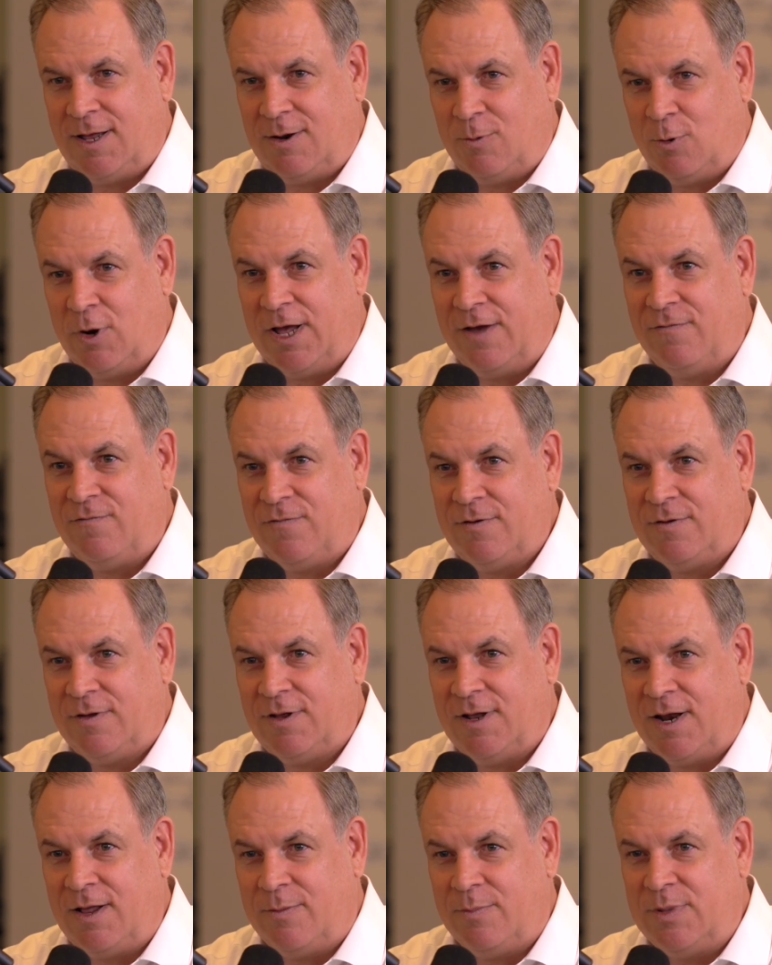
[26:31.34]
at Wave
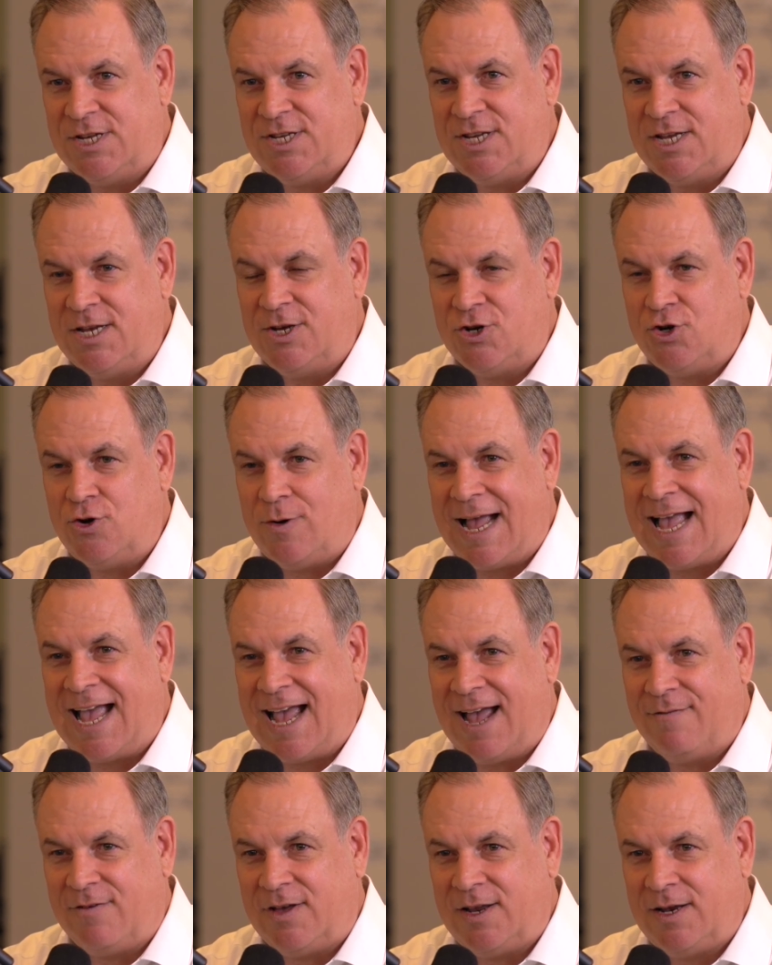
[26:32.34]
at NBC because you
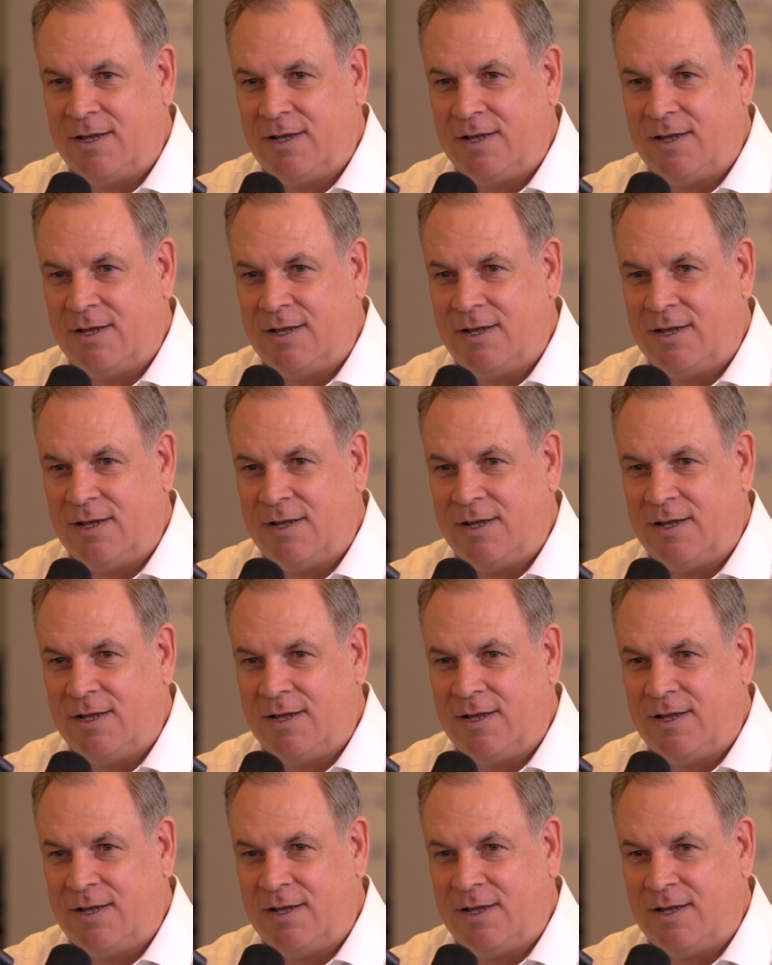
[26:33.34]
have it.